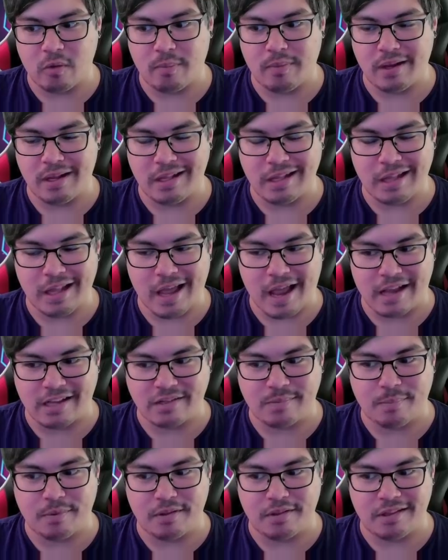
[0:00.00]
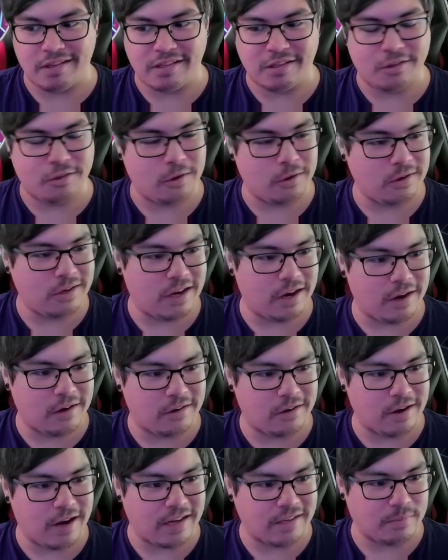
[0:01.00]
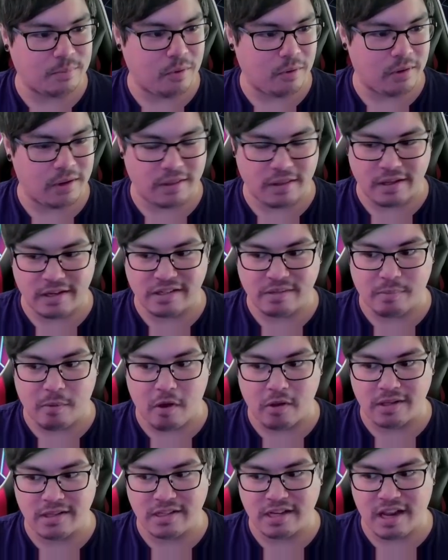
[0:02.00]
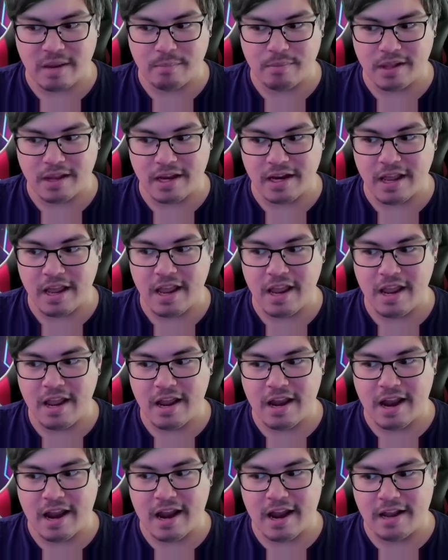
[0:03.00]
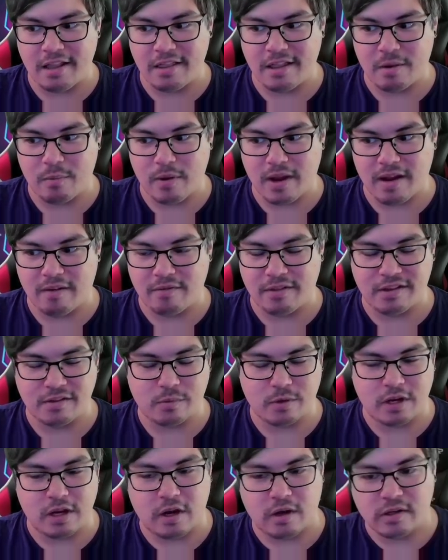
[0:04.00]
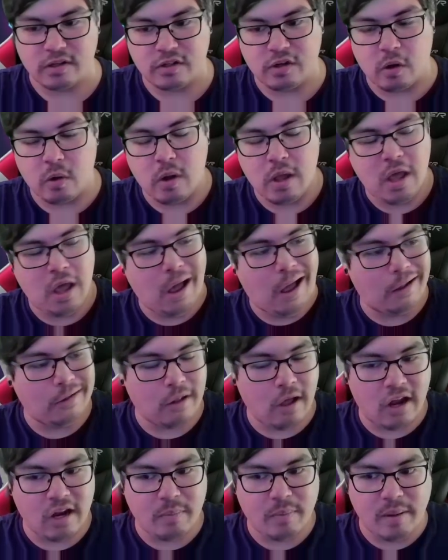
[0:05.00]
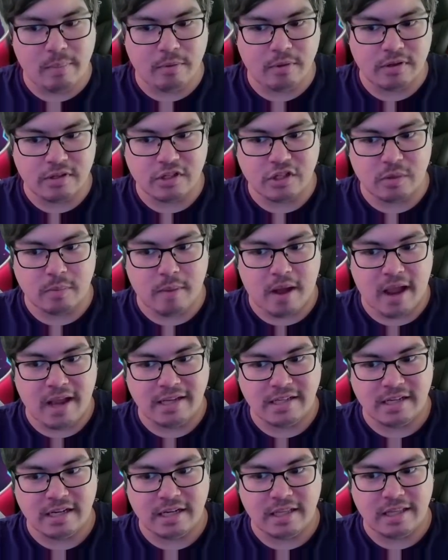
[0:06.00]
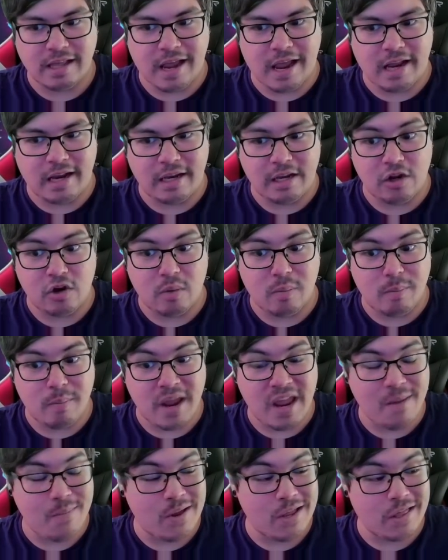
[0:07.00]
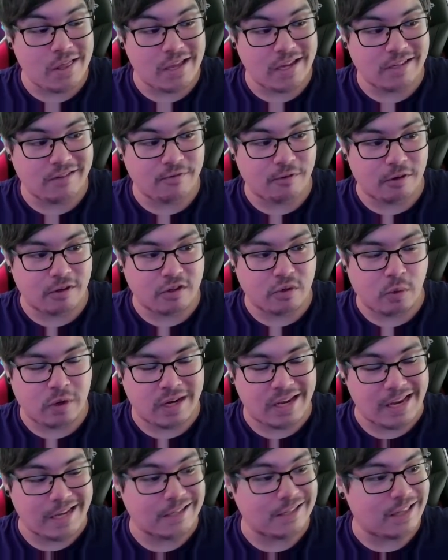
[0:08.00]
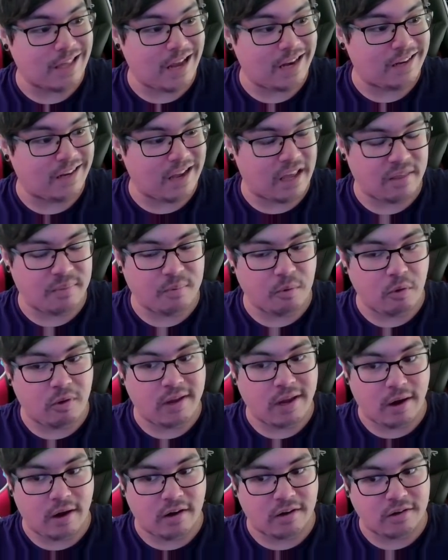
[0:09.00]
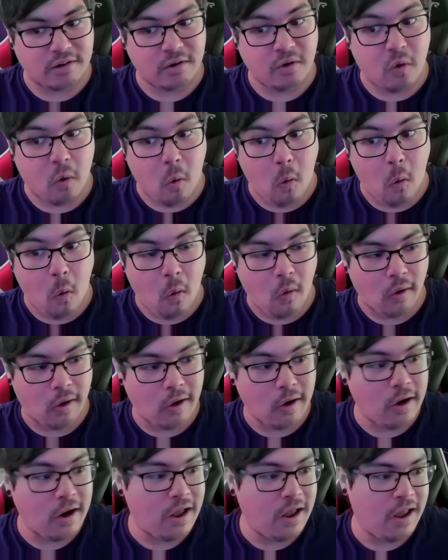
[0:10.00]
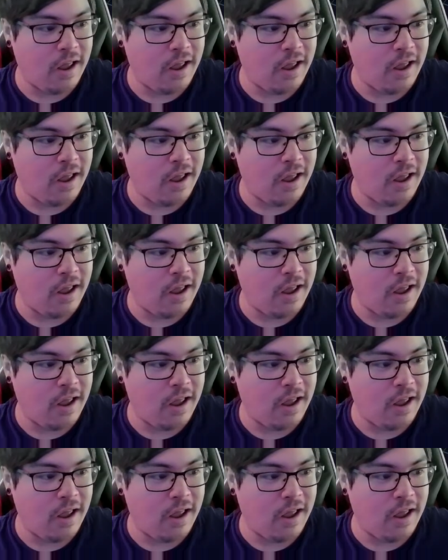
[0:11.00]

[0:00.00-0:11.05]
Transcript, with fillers: bit less, but this third character has probably the smallest nameplate, and then we have this one here. So a lot of people are surmising that, you know, maybe this first one is that Deathpool character or